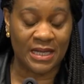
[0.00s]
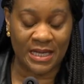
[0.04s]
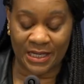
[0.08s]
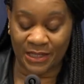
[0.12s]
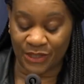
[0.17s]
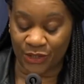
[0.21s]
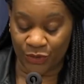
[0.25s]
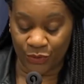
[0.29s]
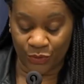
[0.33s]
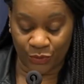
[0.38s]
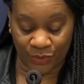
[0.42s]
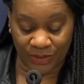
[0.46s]

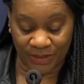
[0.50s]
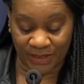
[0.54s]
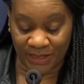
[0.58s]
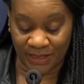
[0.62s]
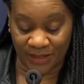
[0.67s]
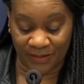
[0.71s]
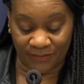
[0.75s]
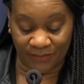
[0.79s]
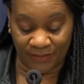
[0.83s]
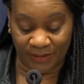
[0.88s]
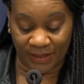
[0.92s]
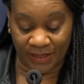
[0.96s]

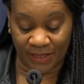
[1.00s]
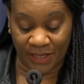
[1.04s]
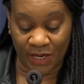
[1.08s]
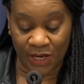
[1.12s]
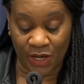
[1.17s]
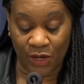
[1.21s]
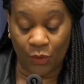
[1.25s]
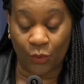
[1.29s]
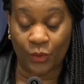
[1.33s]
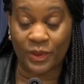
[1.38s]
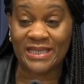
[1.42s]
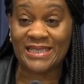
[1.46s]
intuitively.
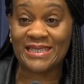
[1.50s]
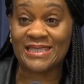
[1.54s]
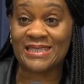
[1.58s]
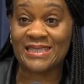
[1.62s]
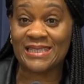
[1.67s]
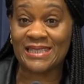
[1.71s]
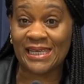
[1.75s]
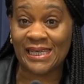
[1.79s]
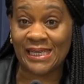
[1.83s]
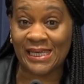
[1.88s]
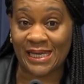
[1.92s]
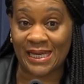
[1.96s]
We
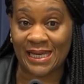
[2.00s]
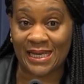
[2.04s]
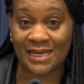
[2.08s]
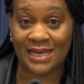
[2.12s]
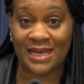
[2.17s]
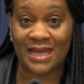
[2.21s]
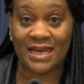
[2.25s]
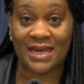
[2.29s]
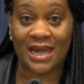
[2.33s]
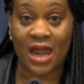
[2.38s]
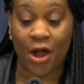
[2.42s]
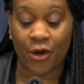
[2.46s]
see it
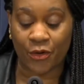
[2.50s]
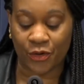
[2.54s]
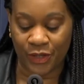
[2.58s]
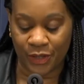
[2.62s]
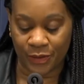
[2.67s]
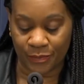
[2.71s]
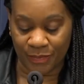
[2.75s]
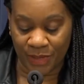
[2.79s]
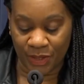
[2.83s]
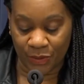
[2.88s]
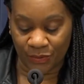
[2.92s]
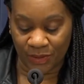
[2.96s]
in our
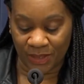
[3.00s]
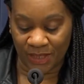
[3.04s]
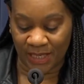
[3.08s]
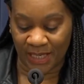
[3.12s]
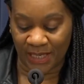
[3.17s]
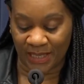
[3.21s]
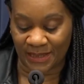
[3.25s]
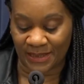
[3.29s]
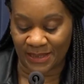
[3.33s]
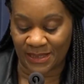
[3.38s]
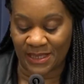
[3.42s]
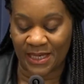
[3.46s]

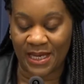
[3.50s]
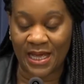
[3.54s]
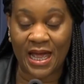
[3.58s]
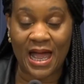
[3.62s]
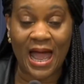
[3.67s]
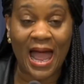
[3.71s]
communities.